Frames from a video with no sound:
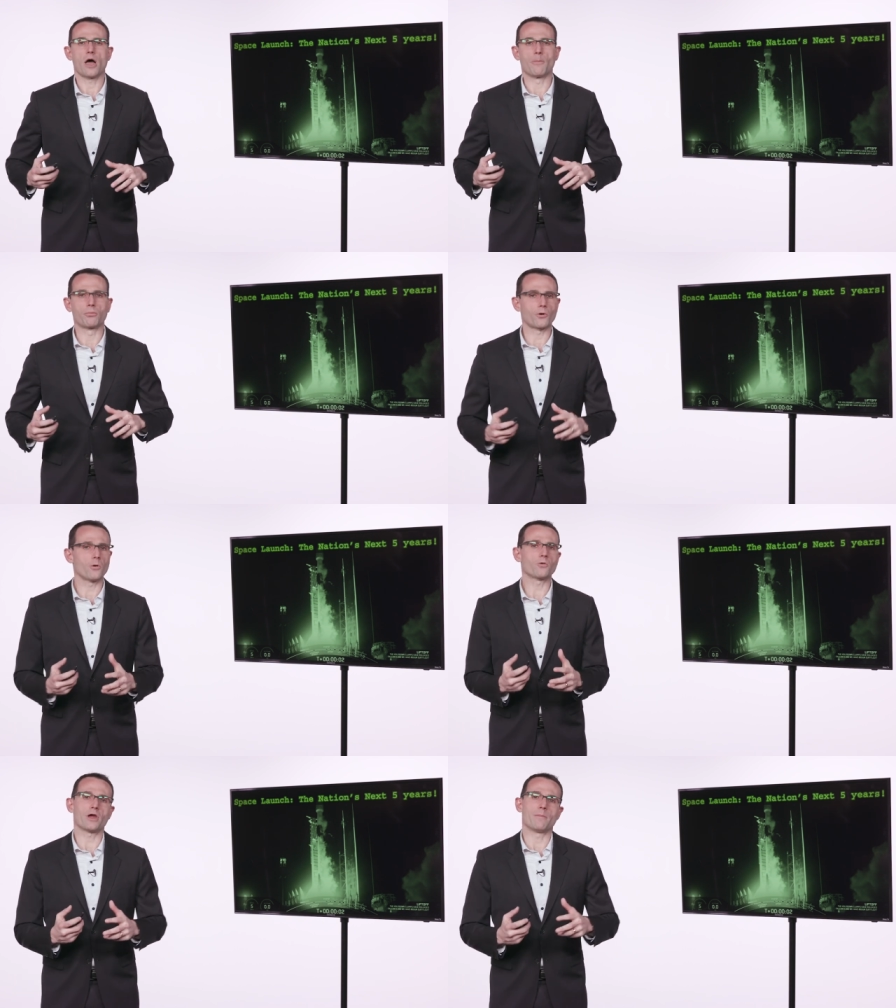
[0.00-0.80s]
a
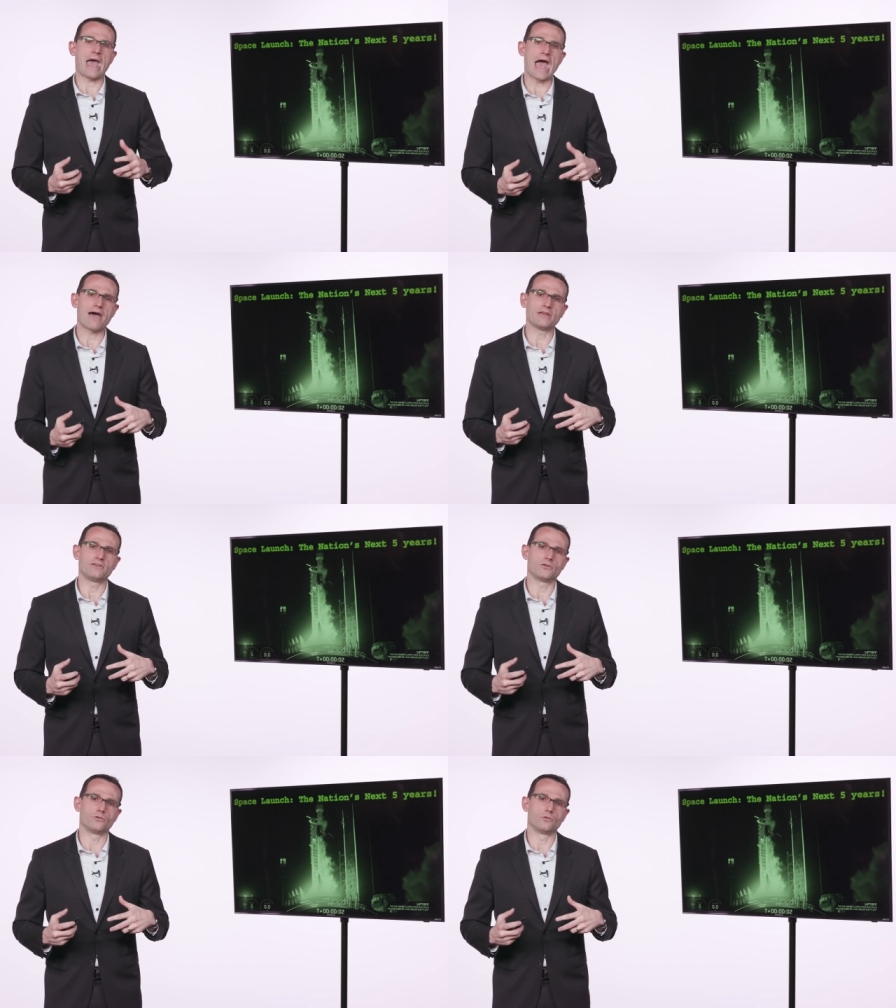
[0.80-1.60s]
program
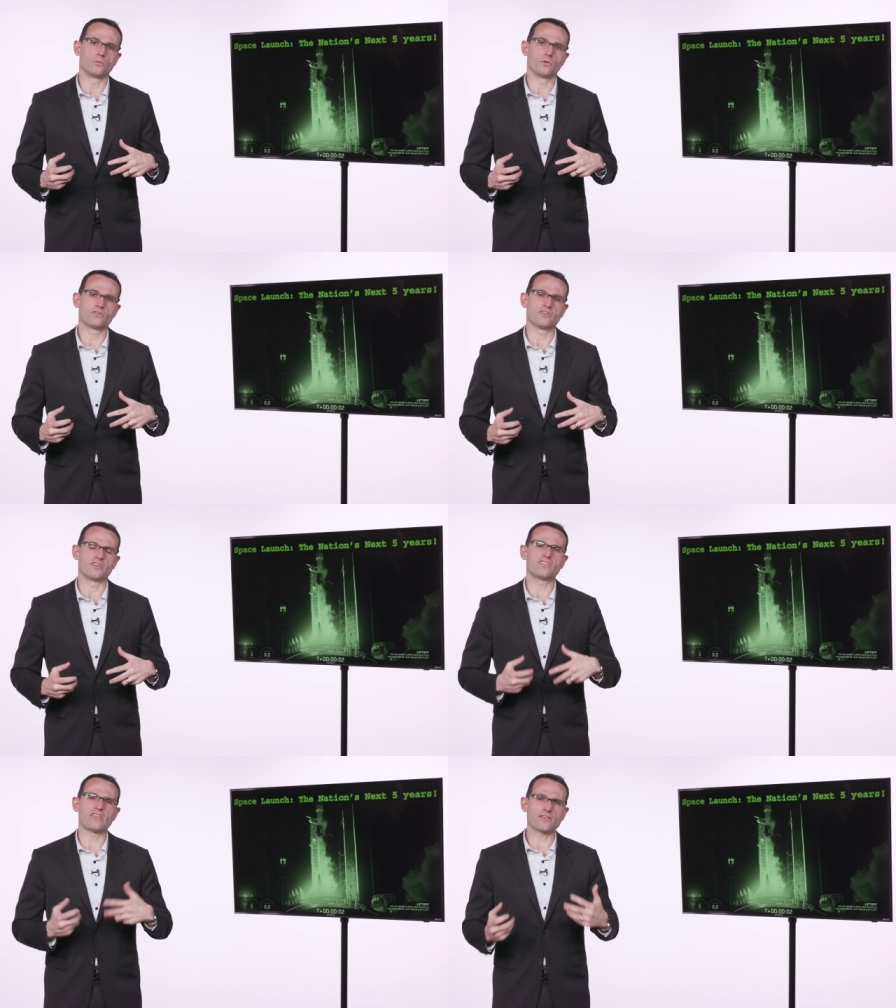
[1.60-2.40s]
having to
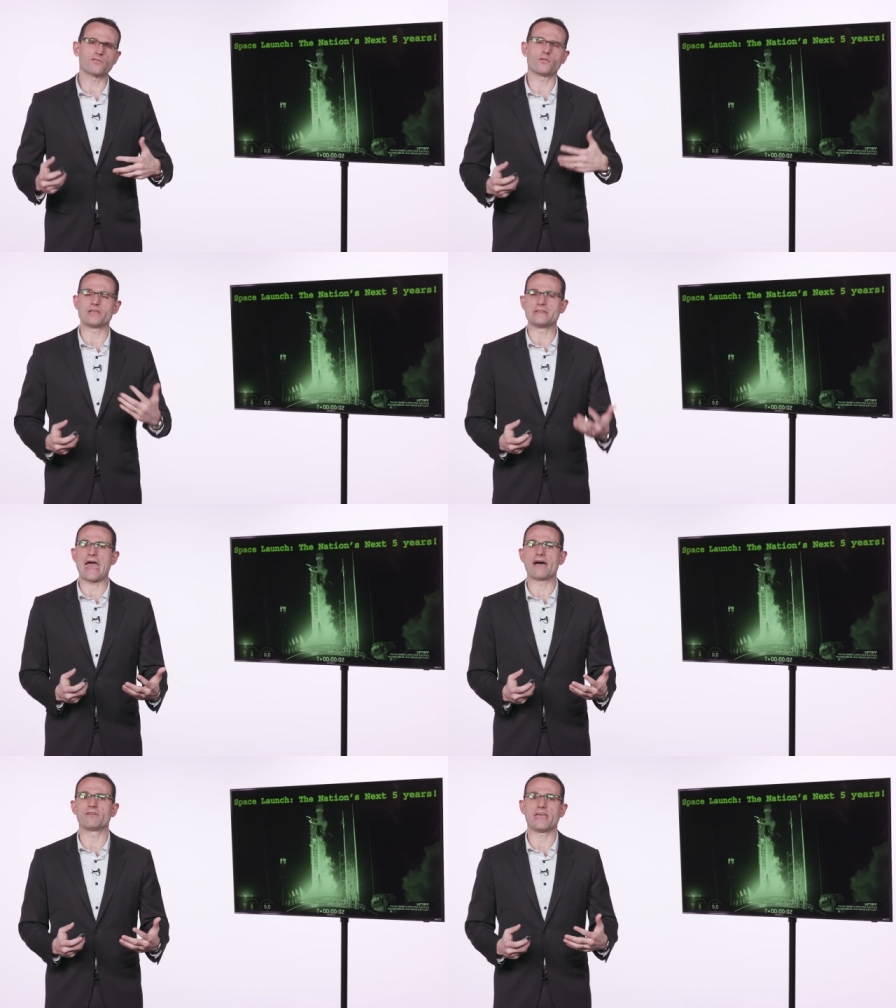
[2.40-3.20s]
successfully
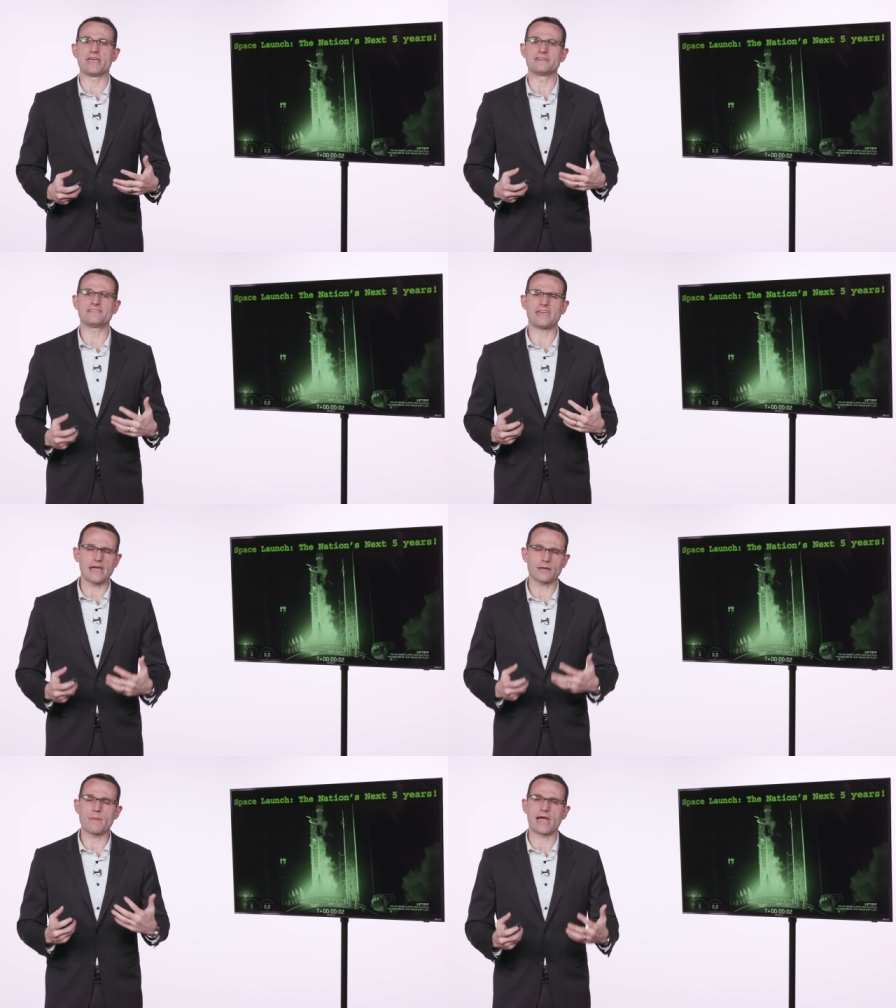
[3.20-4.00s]
navigate
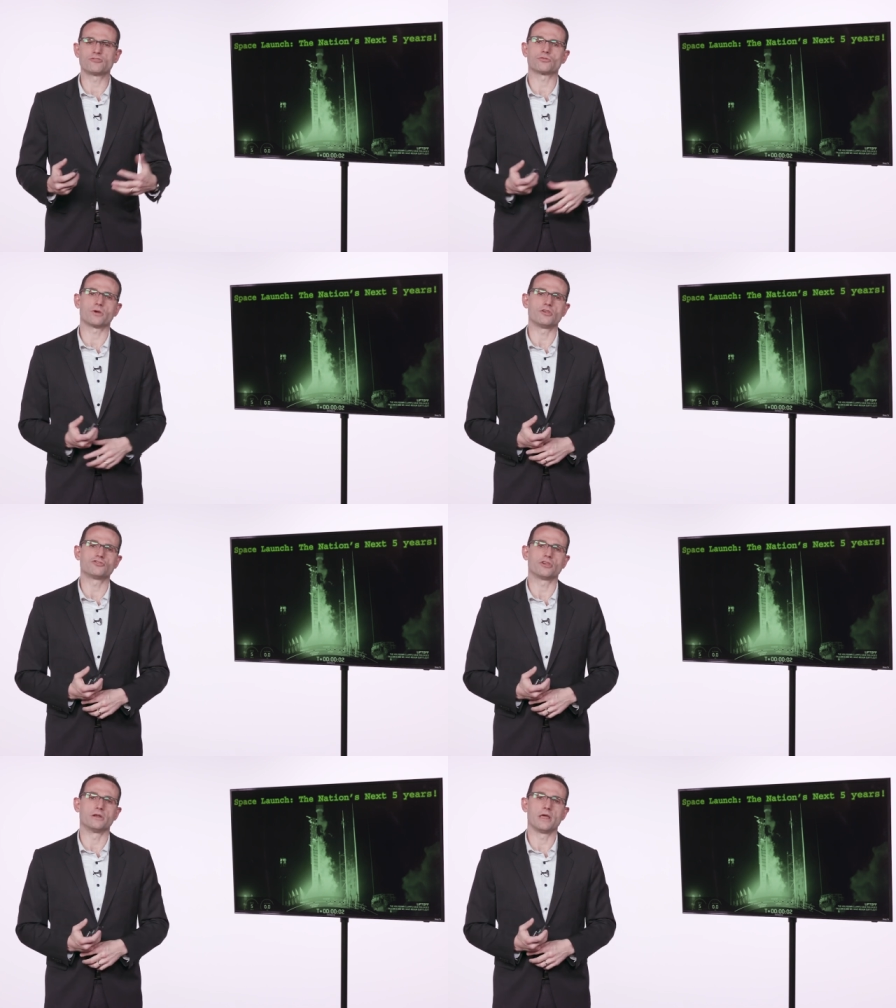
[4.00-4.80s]
tech
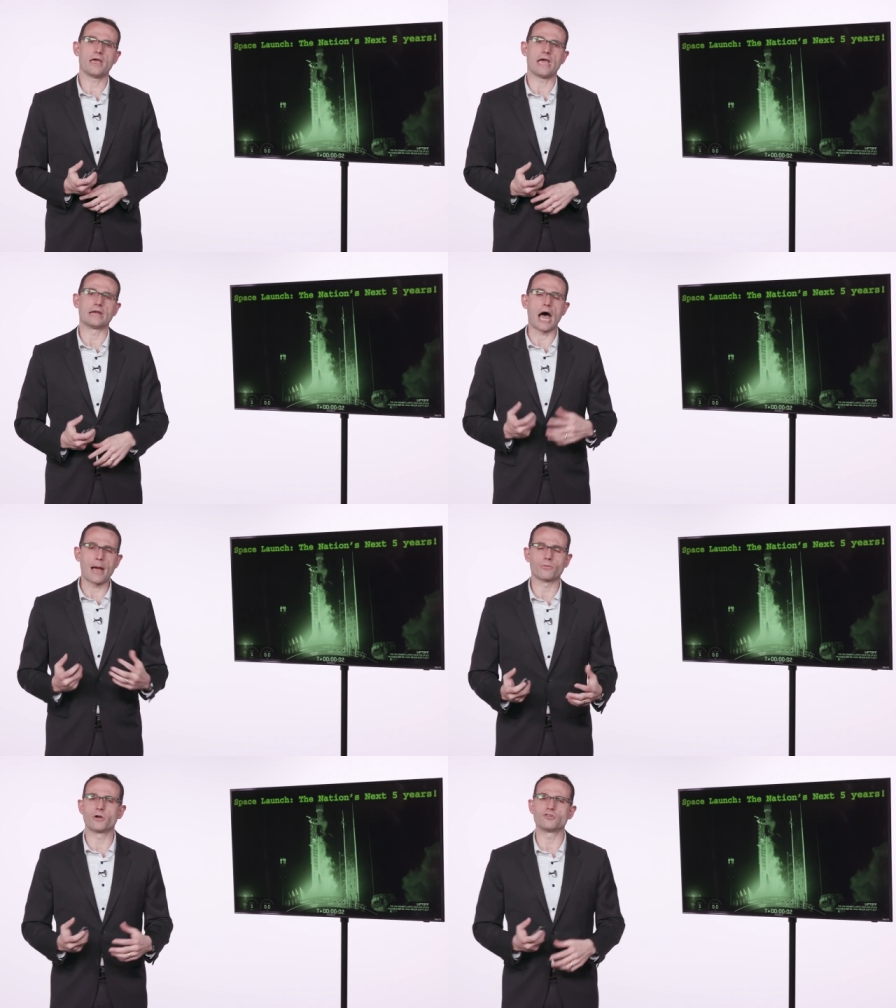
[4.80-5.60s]
maturation and
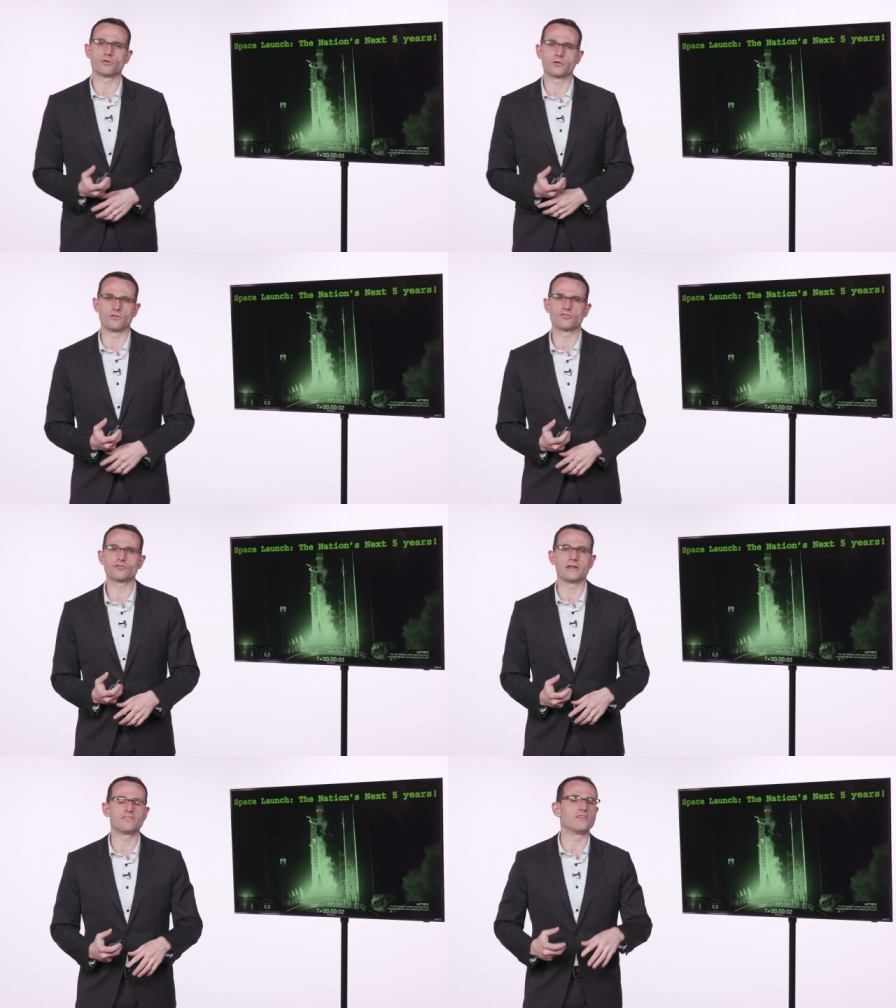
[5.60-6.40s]
operational
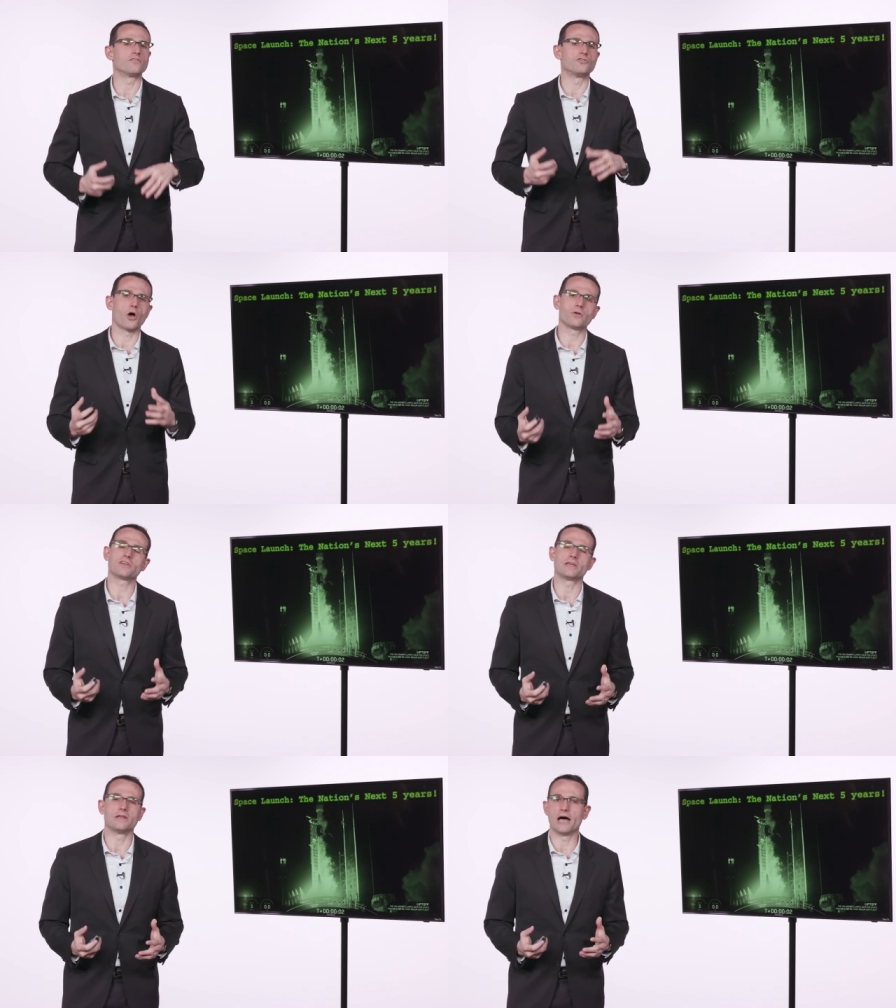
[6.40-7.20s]
constraints is
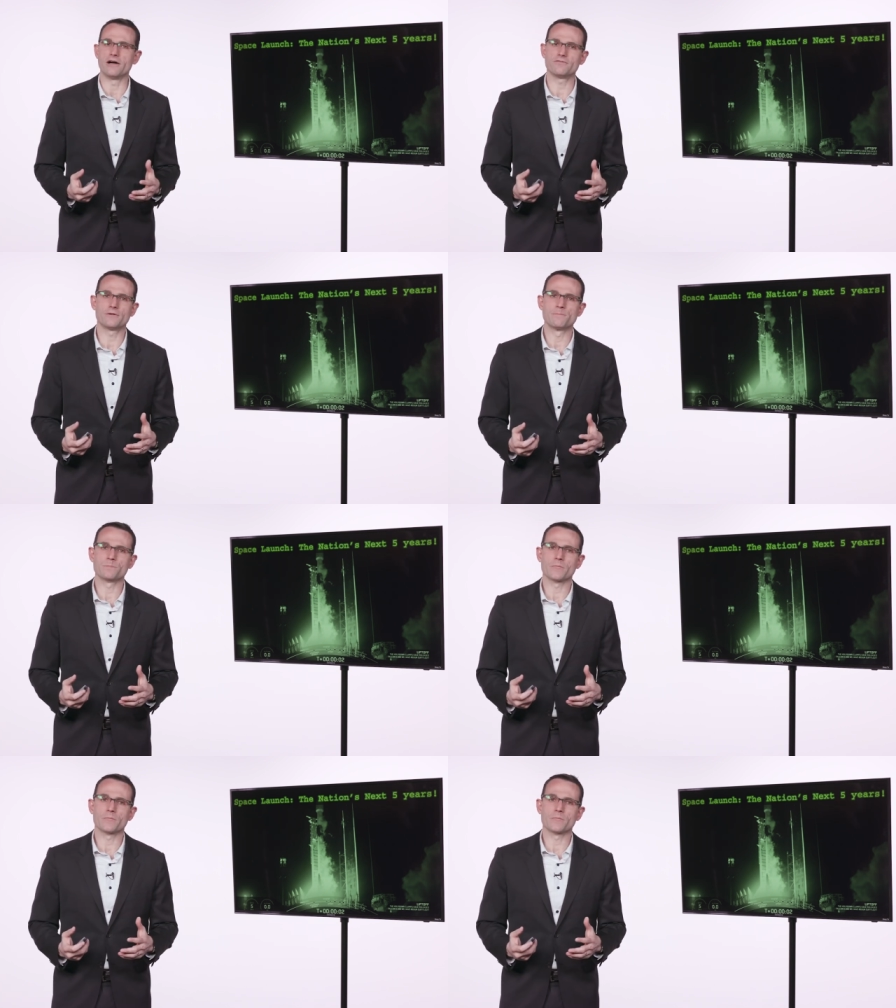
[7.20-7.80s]
daunting enough.